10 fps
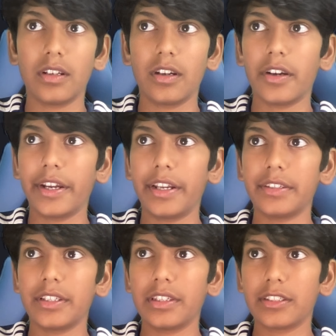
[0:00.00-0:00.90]
All right, and
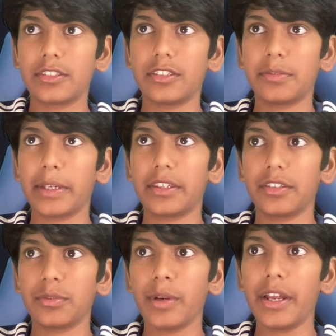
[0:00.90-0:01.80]
then let's just make
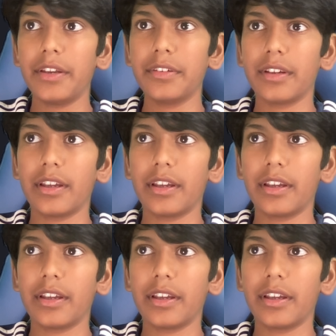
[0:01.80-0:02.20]
this red,